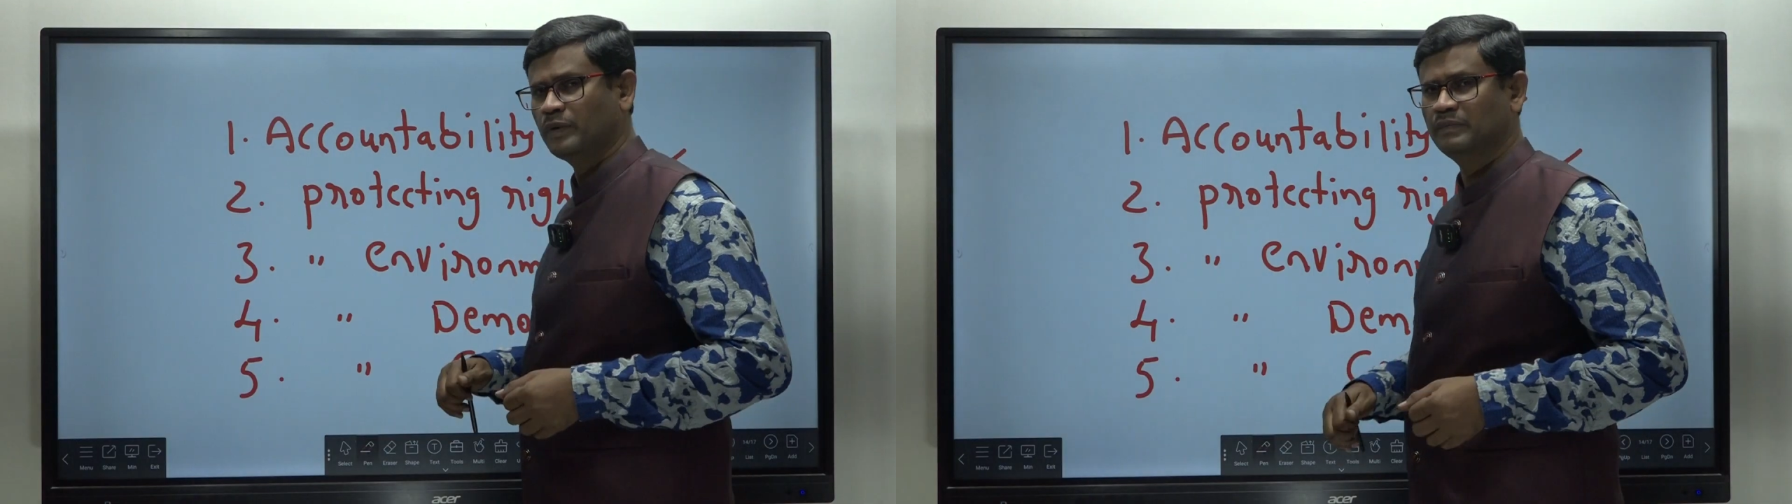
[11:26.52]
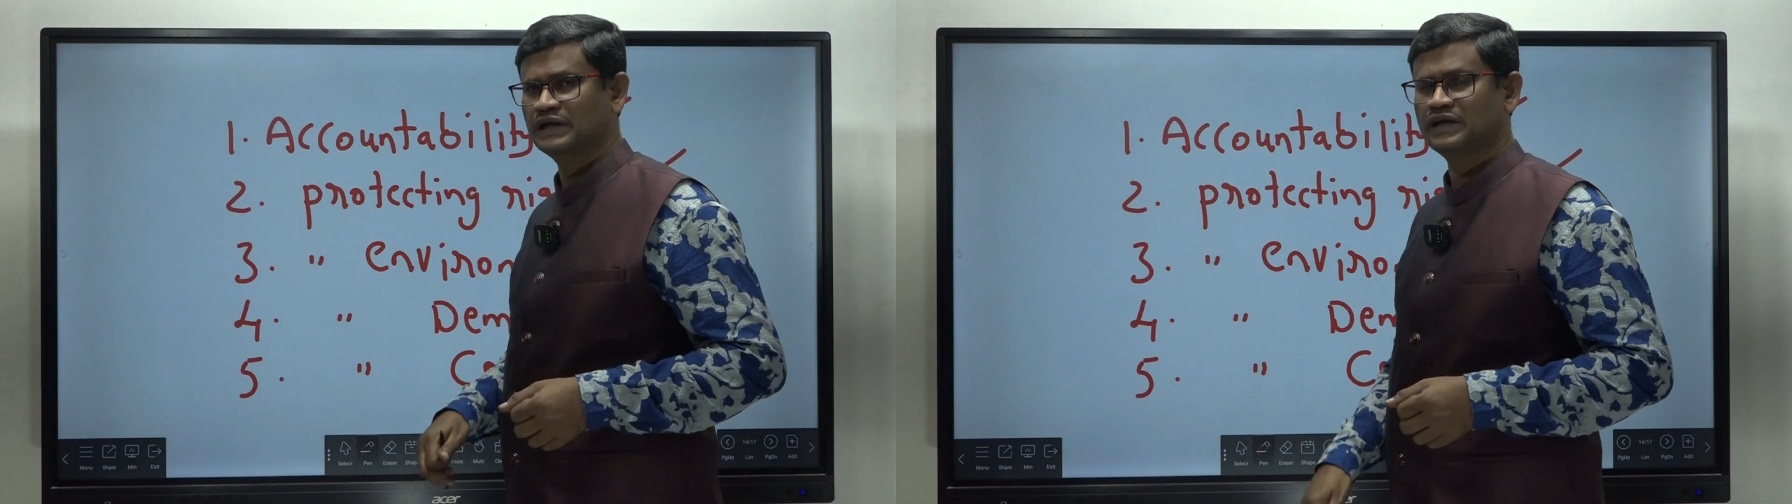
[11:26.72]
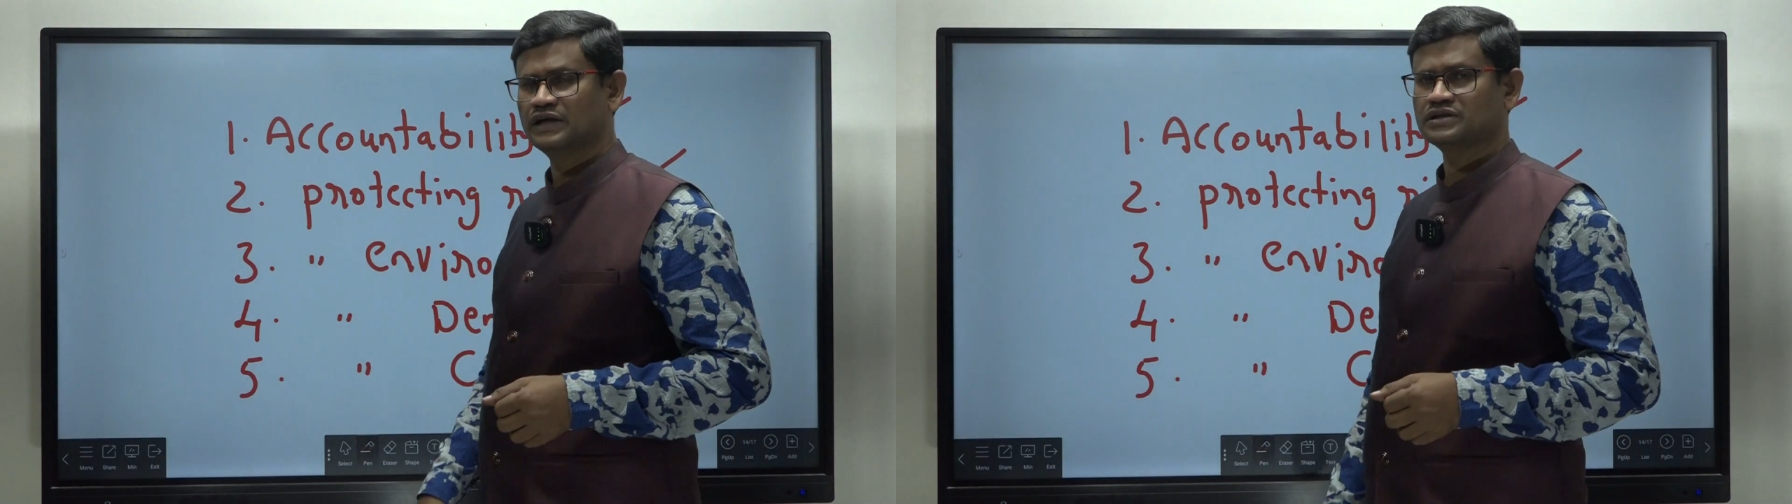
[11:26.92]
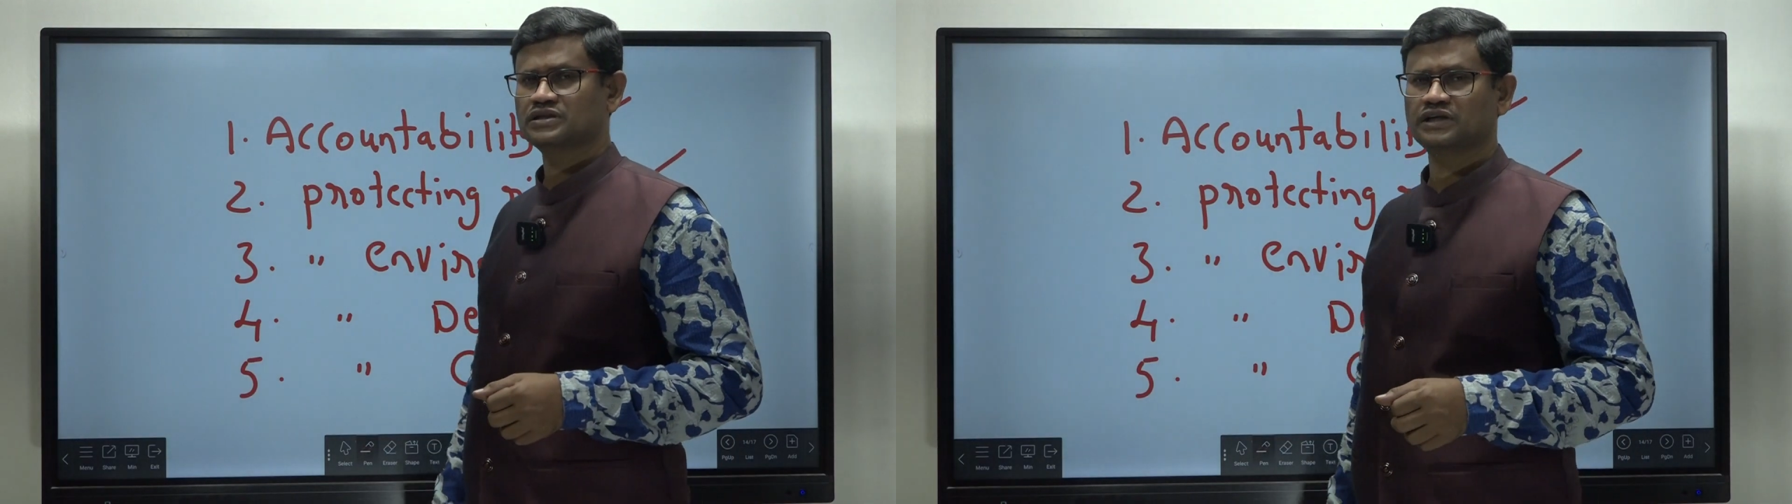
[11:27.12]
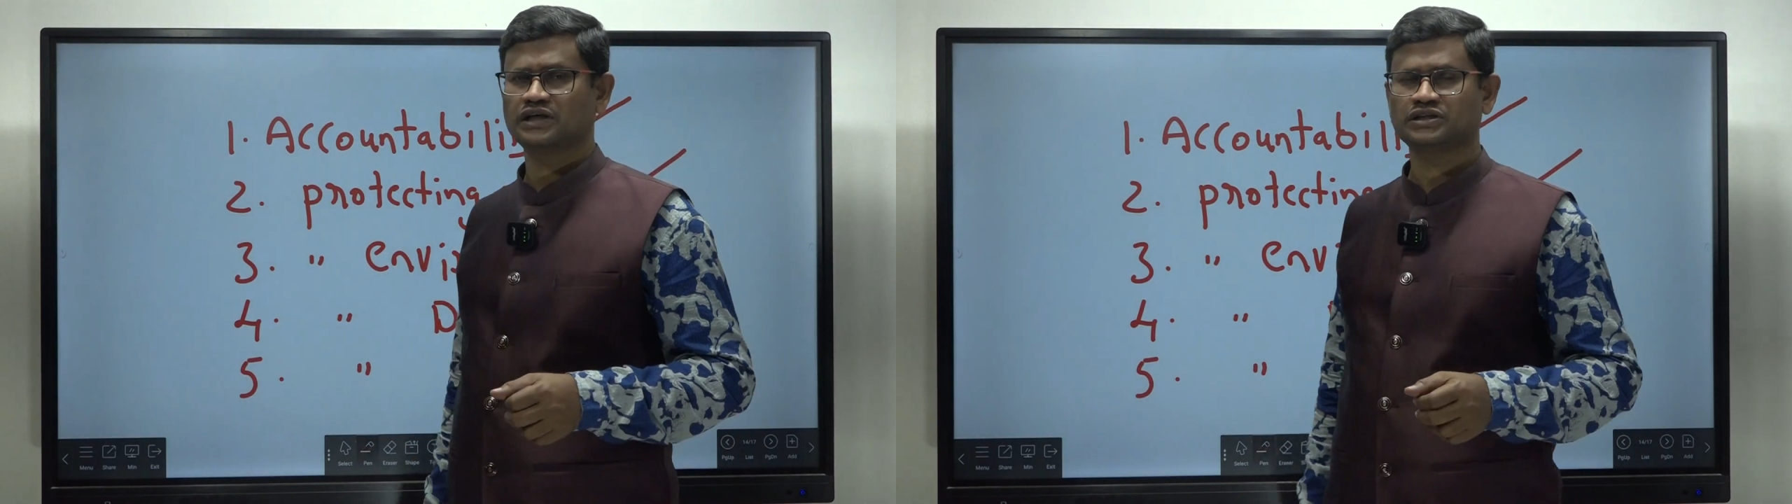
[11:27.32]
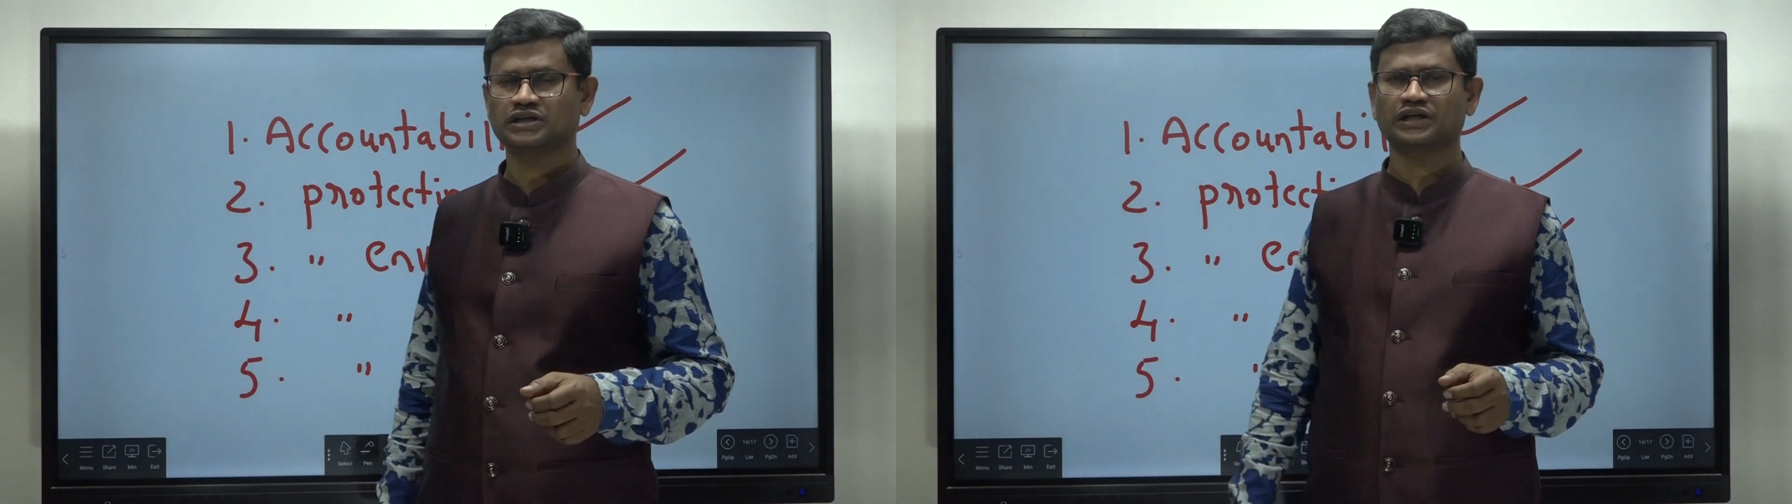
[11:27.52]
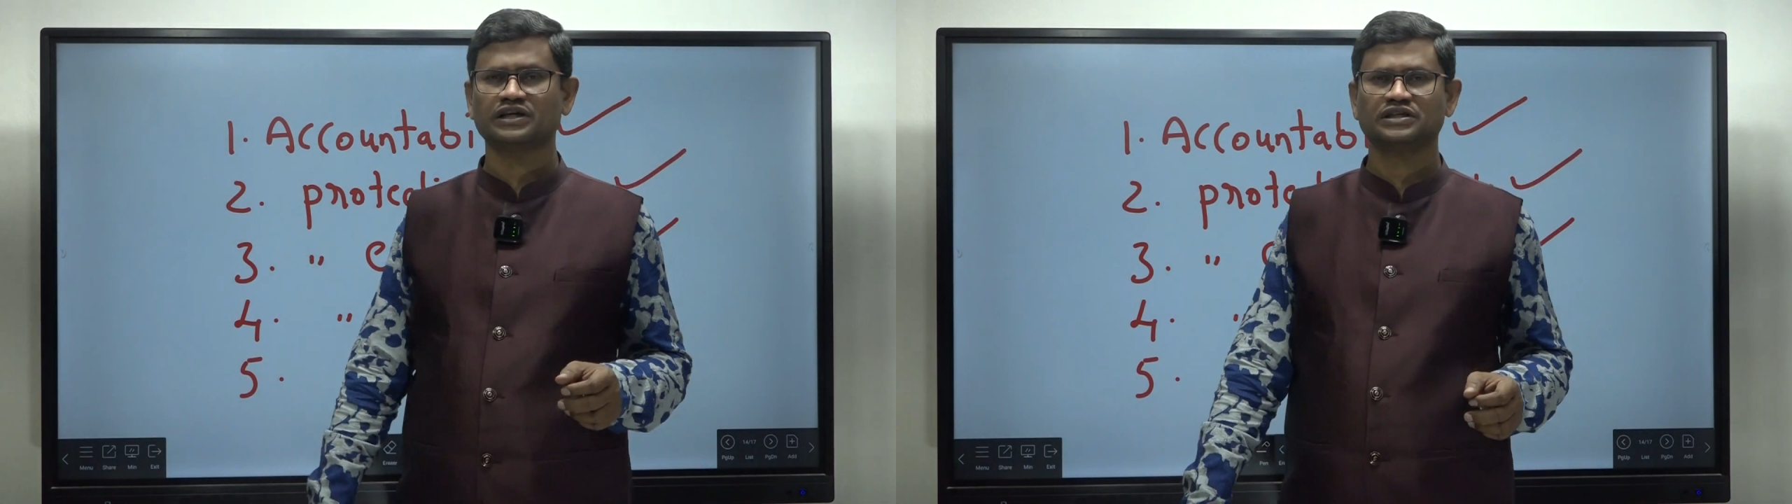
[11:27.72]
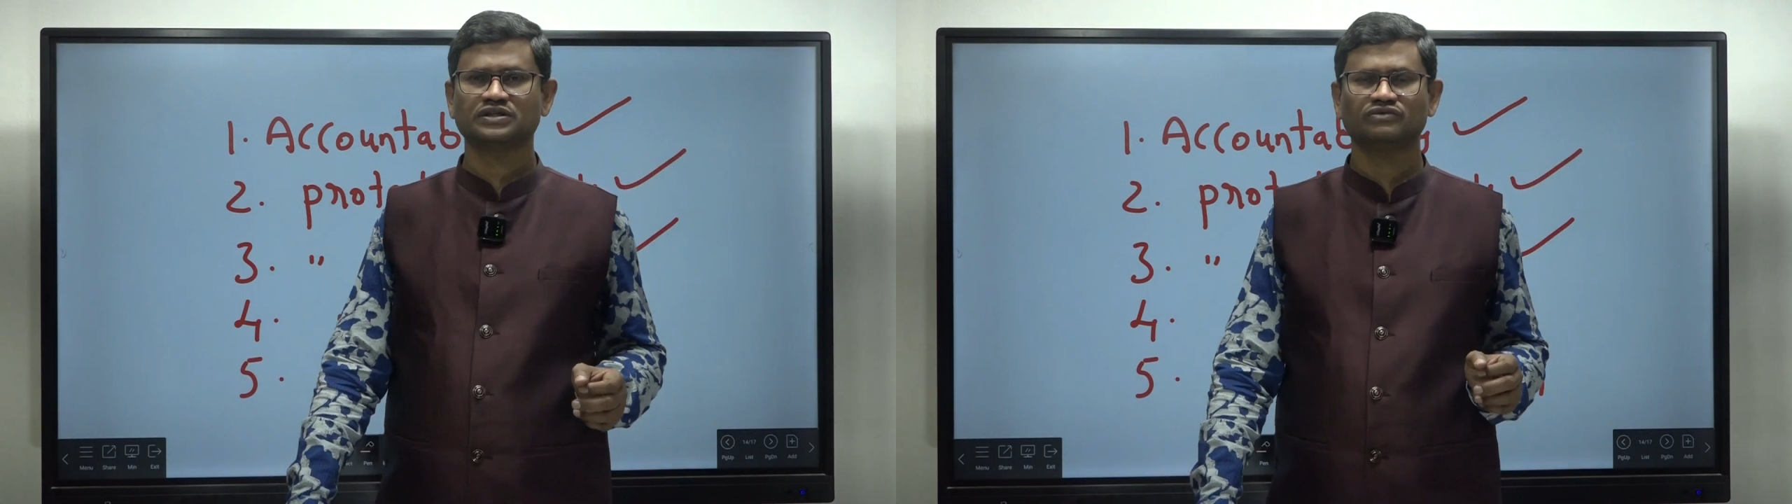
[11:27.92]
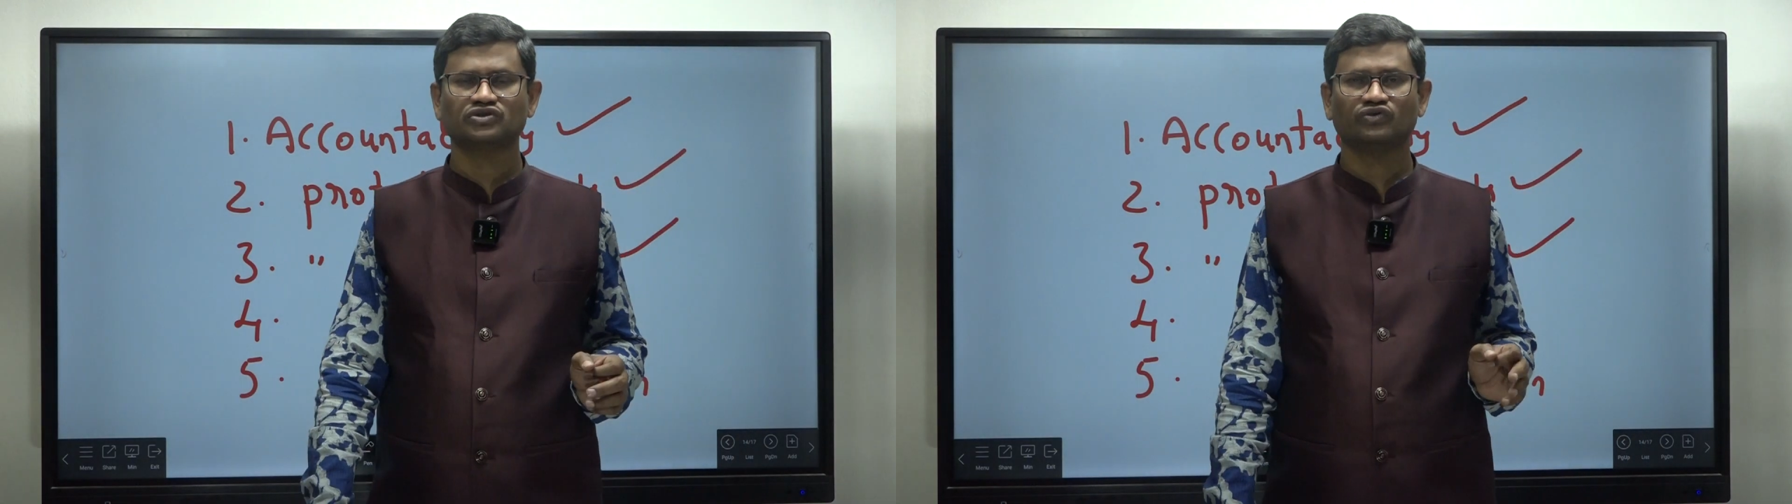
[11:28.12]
public interest litigation cases which